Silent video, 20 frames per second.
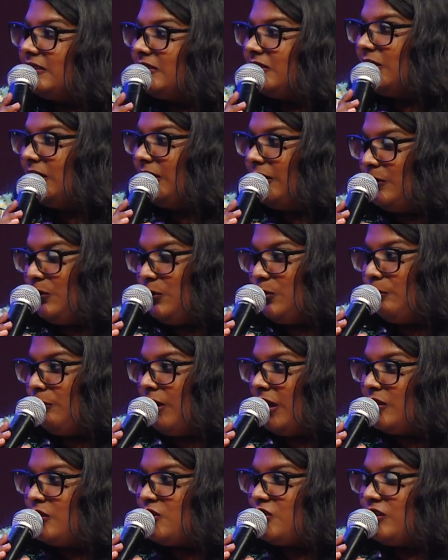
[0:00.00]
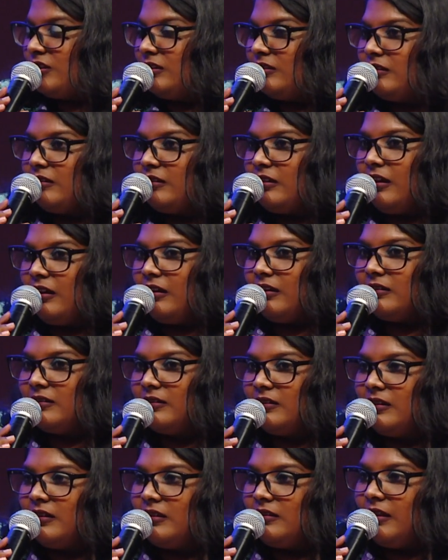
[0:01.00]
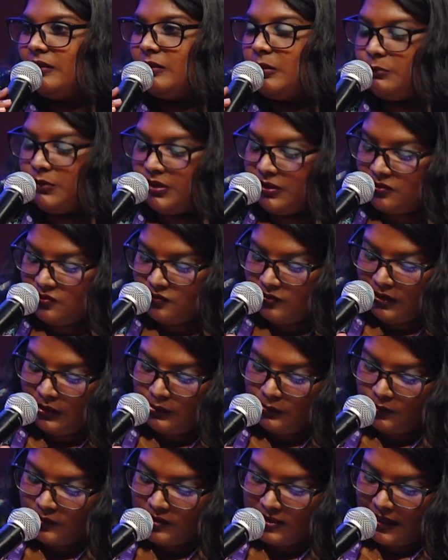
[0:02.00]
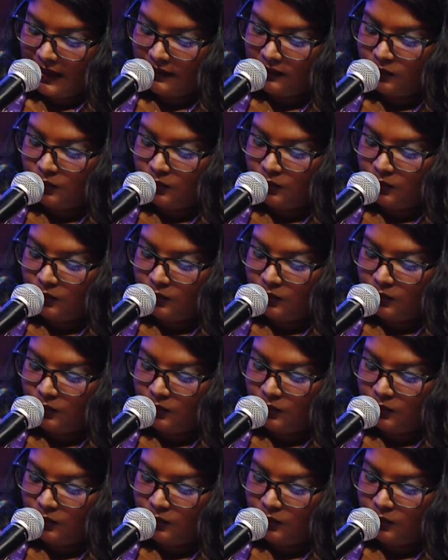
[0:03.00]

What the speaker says: earlier you mentioned that the ministry looks at